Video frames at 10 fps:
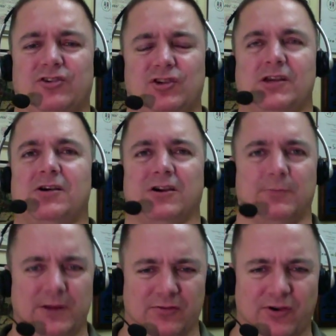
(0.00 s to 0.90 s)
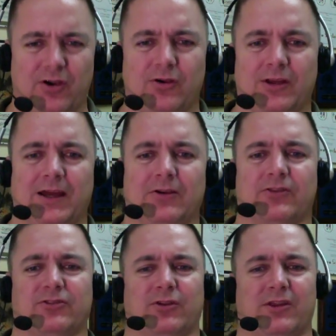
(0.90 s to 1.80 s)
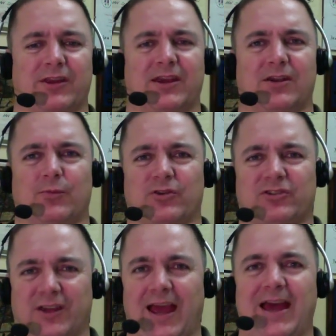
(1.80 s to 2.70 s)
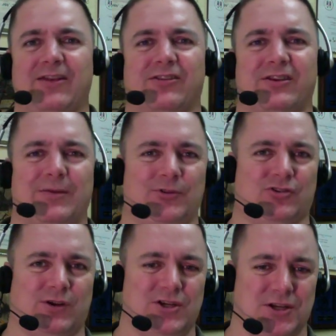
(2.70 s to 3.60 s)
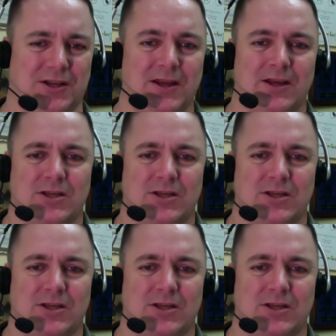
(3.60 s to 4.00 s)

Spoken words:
qigong and be in very good health so that they can withstand the demonstration,